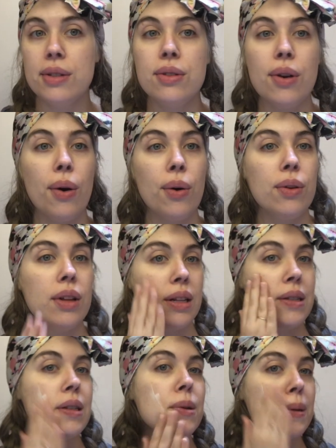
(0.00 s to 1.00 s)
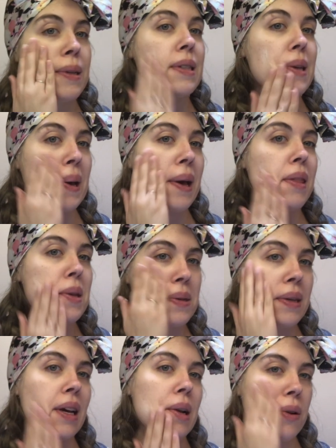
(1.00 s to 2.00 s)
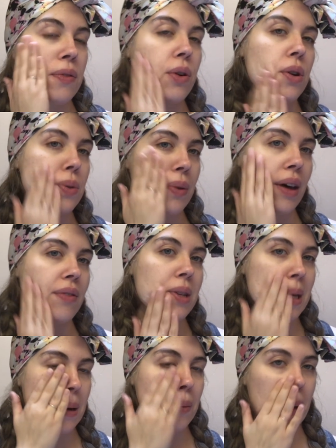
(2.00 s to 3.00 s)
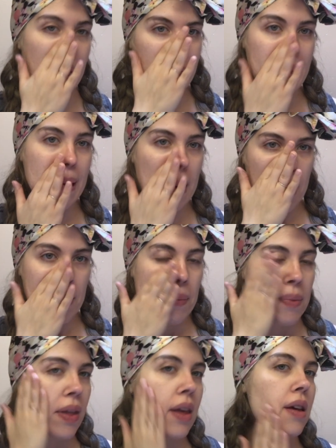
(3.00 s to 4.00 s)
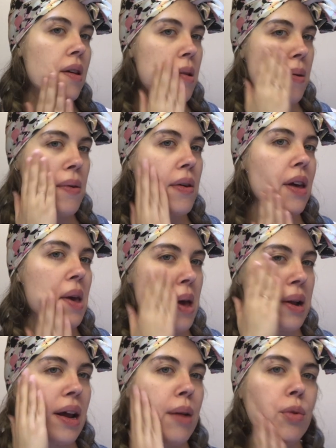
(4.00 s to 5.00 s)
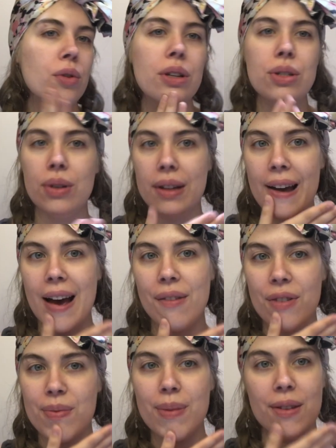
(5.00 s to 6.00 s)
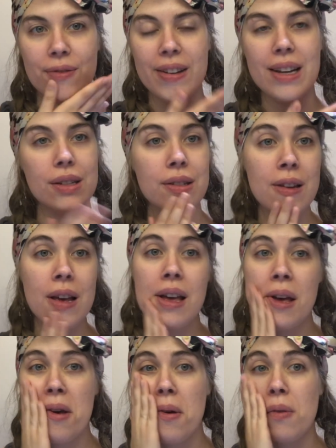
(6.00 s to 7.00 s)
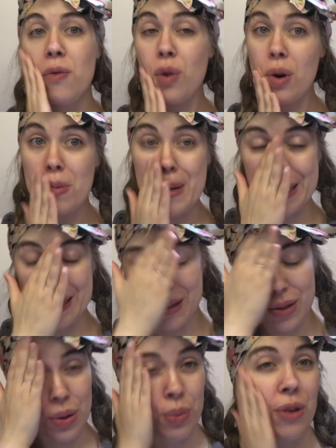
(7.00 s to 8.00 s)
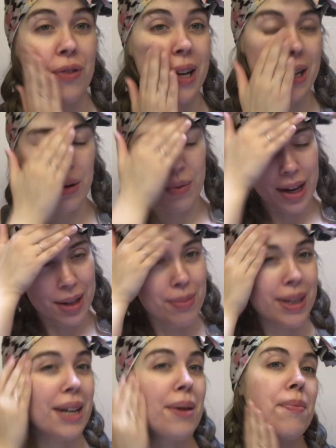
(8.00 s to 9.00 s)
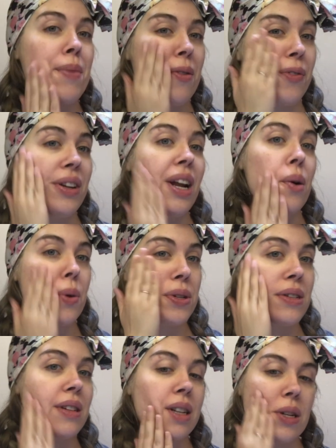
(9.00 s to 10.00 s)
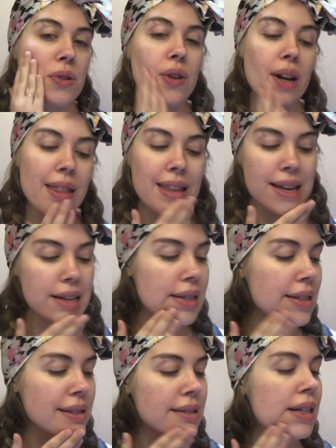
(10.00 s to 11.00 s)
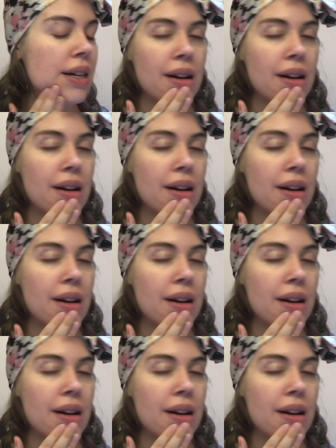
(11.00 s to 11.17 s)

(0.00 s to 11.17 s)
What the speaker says: So let's see what it's like on the skin. Of course, we'll have to get it wet. And I'm only doing half of my face for a reason, so we'll find out why in a minute. But for now, we're just gonna try this.